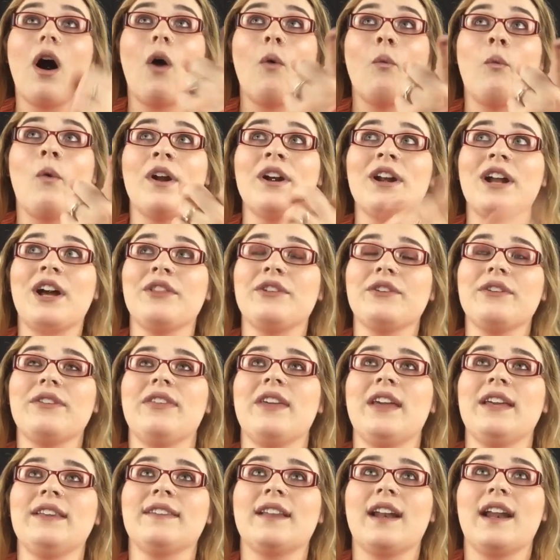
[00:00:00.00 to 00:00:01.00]
one other
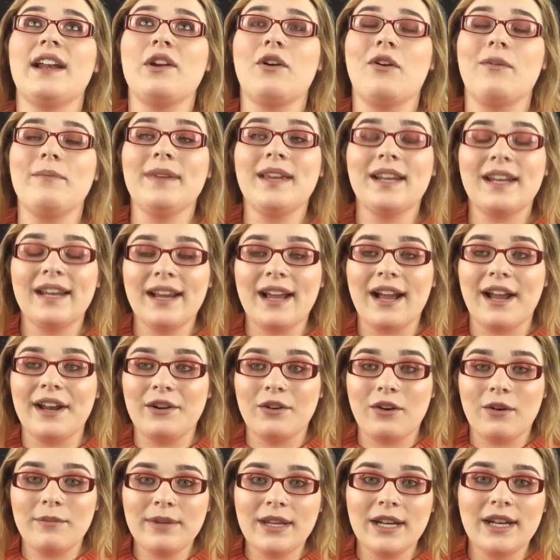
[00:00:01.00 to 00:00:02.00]
thing that I know I'm getting
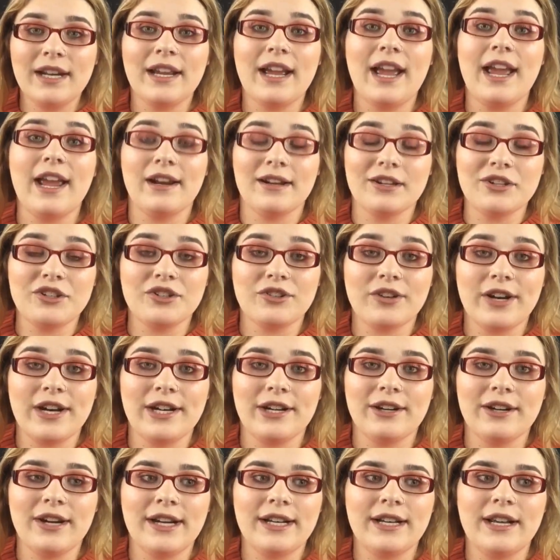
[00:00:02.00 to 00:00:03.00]
a hair
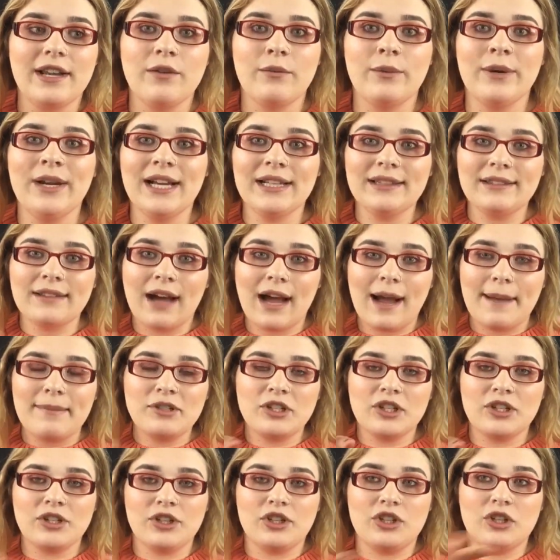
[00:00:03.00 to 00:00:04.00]
straightener, and we got the
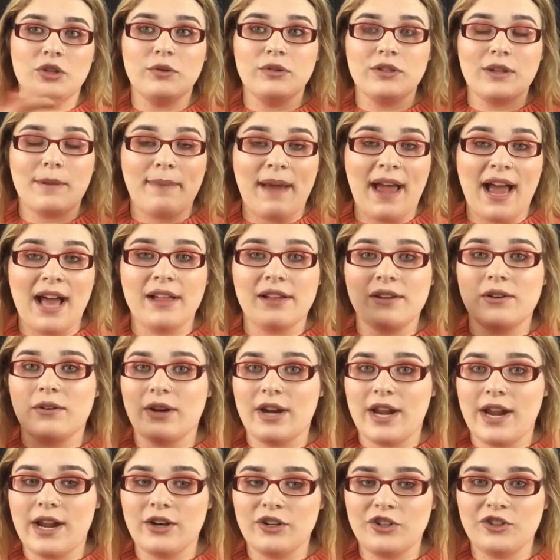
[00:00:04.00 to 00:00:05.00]
option to choose a palette
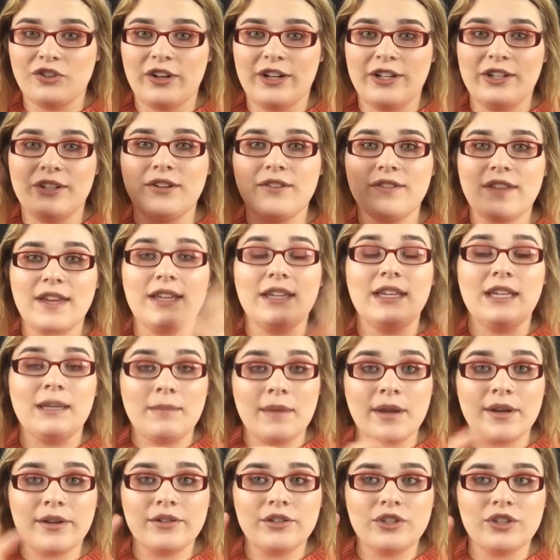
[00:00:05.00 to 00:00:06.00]
or a hair straightener. They
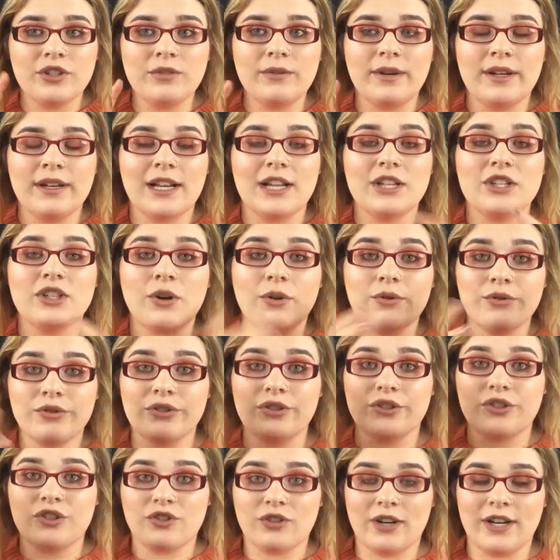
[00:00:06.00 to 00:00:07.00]
emailed you and I chose
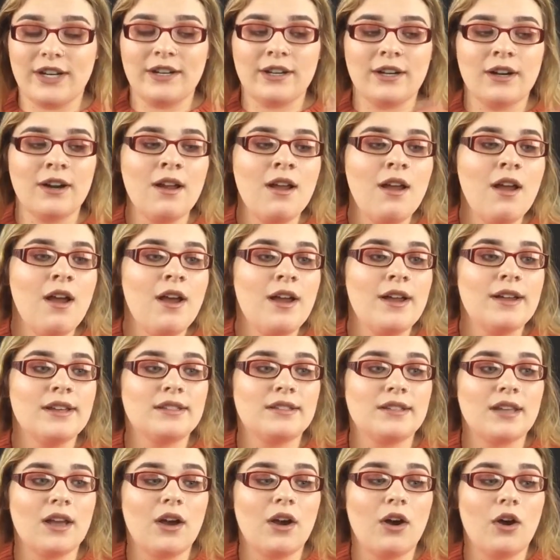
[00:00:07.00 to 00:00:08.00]
the straightener.
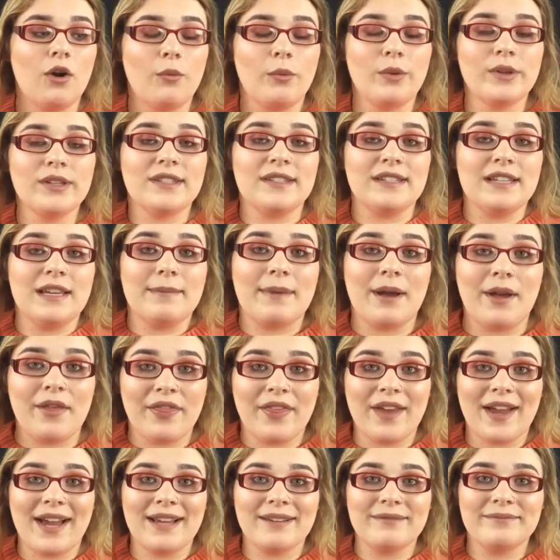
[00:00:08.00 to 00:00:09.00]
So we'll see
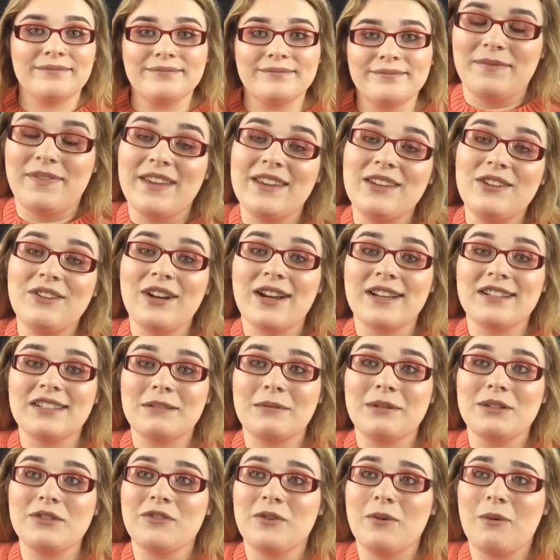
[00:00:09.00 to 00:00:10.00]
about that. Thank you guys
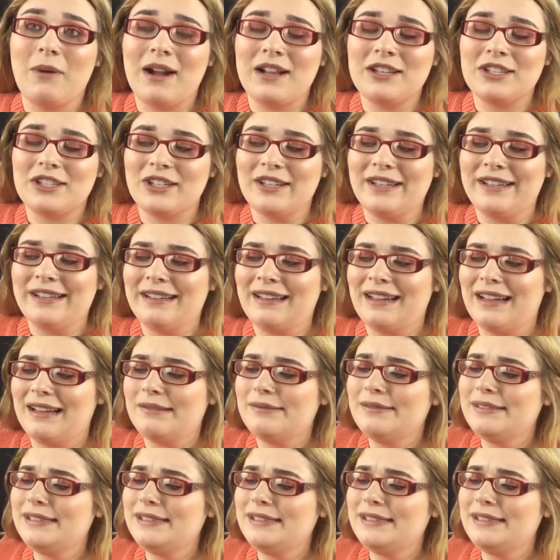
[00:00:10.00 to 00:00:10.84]
so much for watching.